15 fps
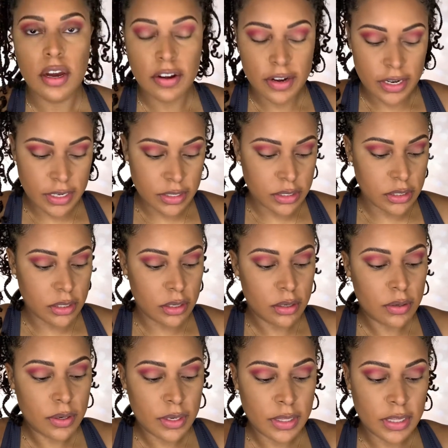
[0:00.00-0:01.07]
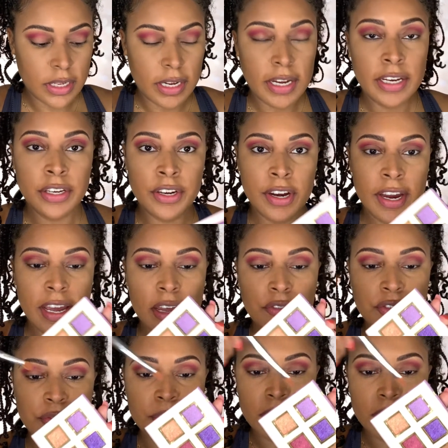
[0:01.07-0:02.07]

All right, so on the inner half of